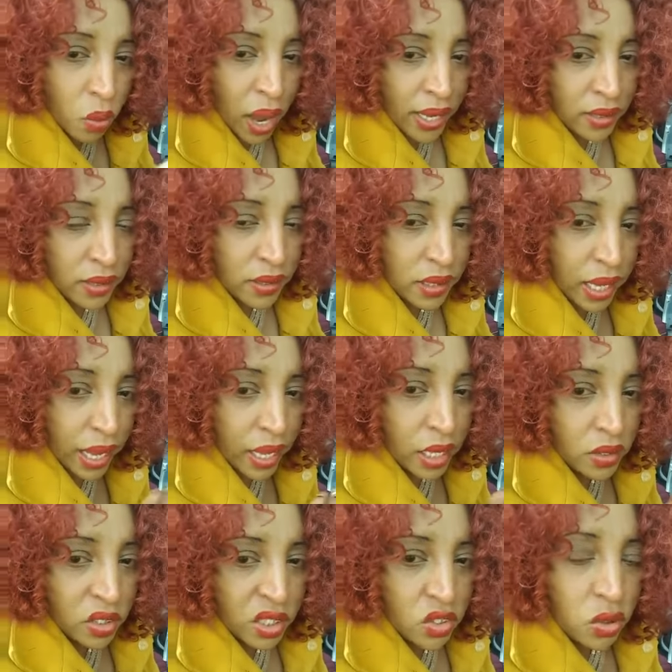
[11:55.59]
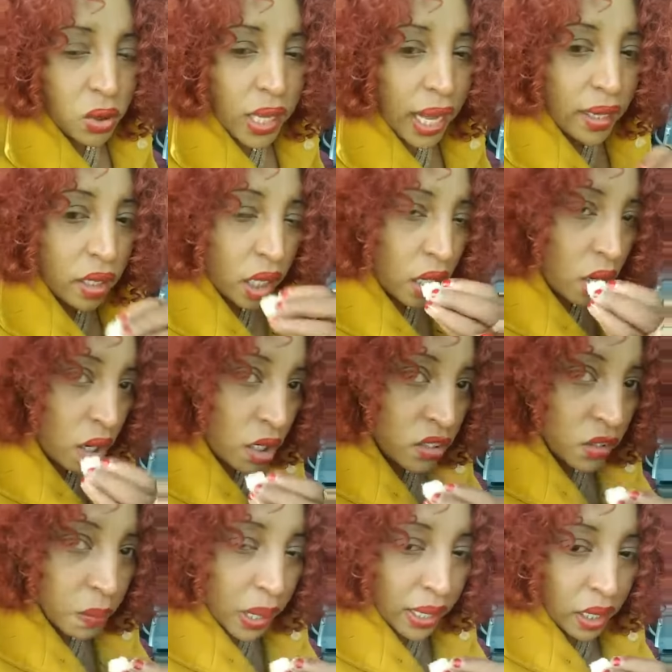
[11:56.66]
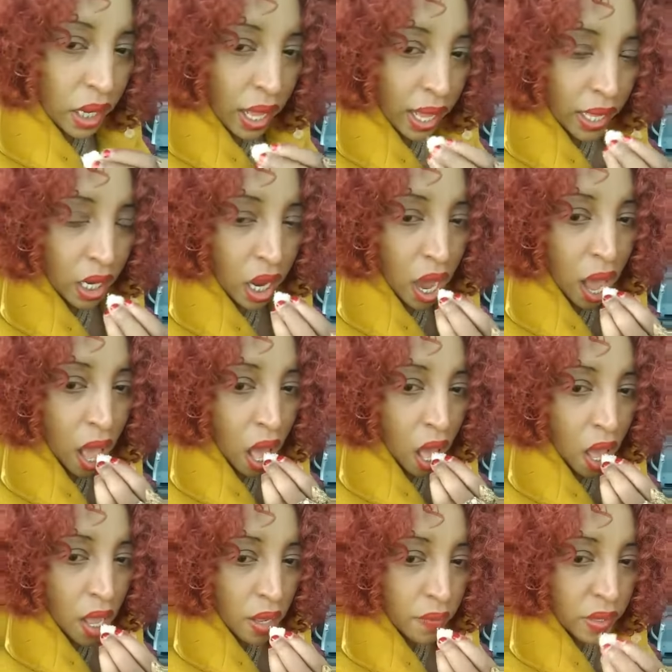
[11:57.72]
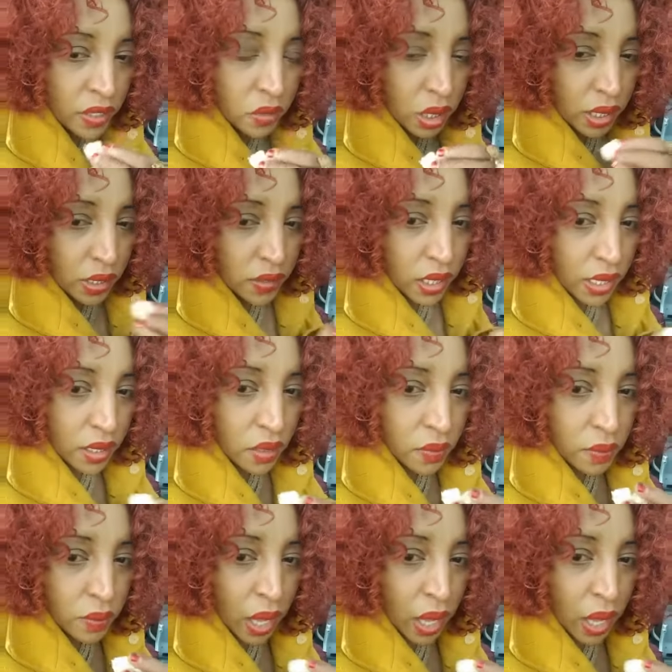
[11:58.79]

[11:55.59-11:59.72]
one stay just to cut costs, but like this one is that